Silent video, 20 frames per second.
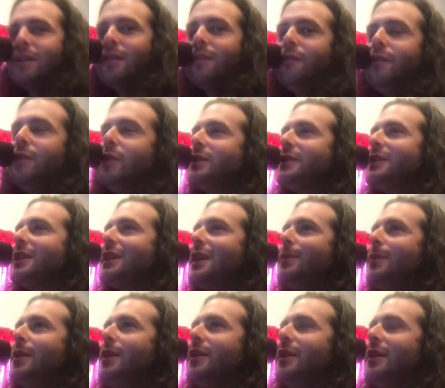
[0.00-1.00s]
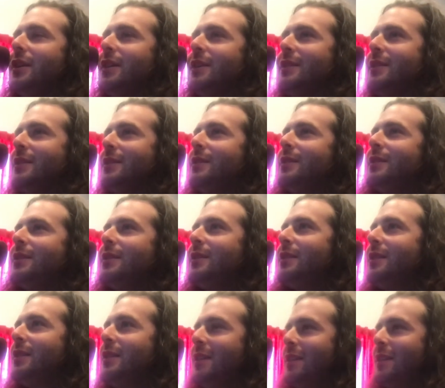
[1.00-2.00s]
Feels like I'm on a
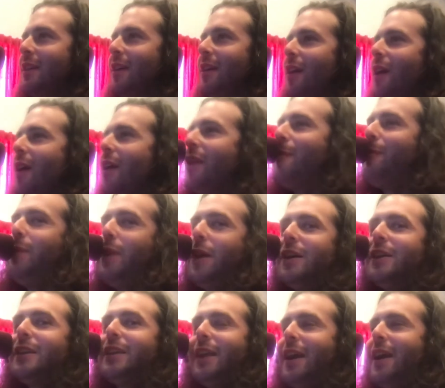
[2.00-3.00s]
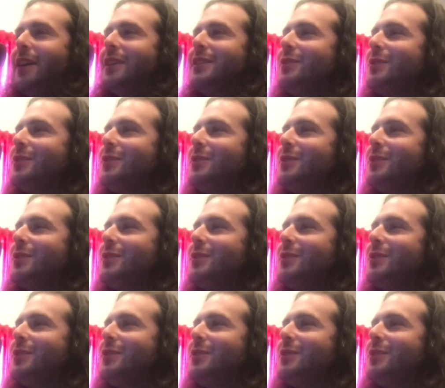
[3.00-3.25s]
podcast or